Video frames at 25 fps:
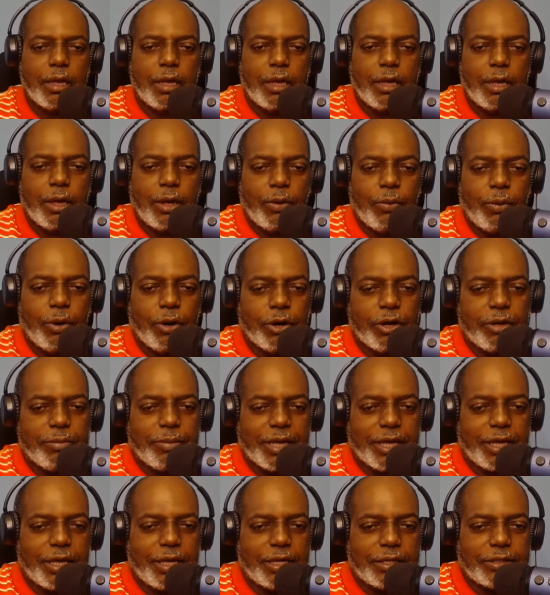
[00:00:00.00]
Welcome
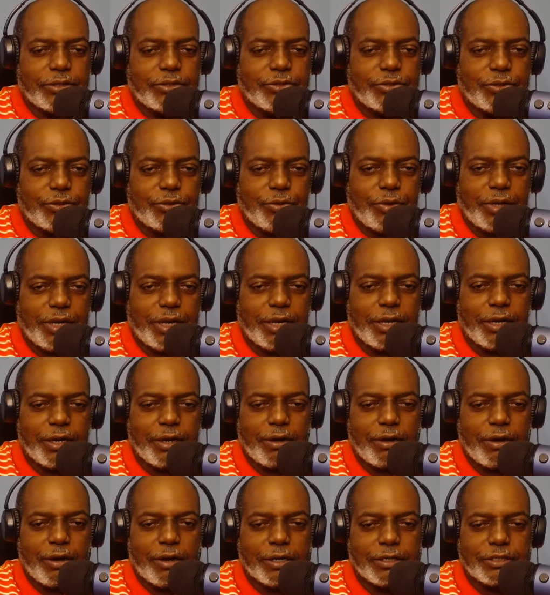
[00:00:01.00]
again to
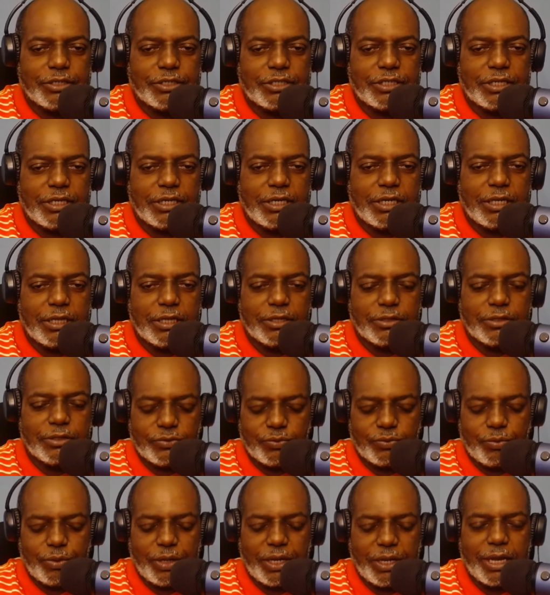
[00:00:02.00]
NRG
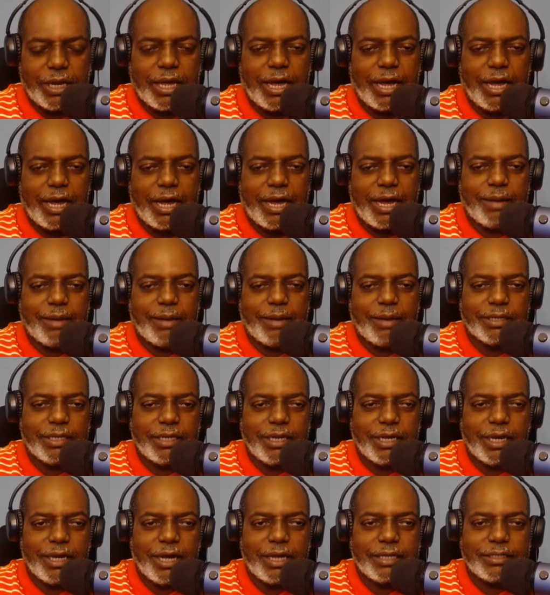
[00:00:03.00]
This Week. I'm
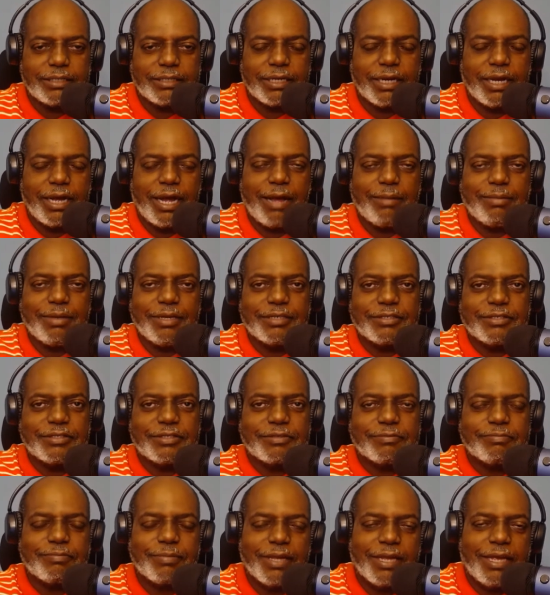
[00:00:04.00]
Leon
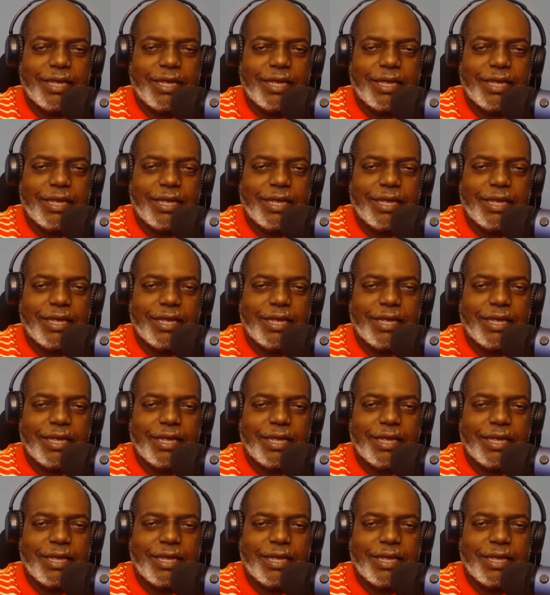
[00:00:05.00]
Thomas.